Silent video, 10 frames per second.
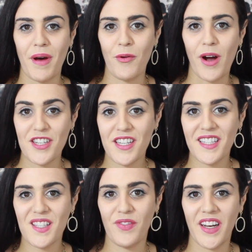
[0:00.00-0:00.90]
By watching
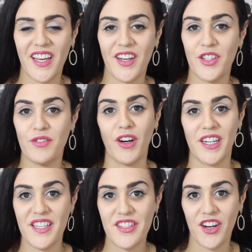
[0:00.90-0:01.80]
this video, you've
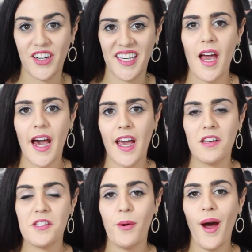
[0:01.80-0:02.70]
already started. I
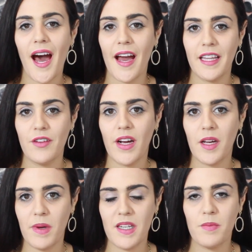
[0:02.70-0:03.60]
also highly
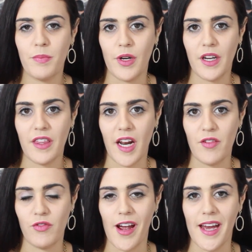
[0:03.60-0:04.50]
recommend a book that
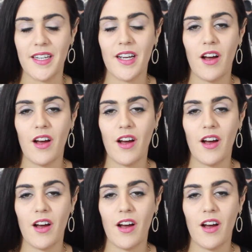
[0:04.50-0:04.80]
I've read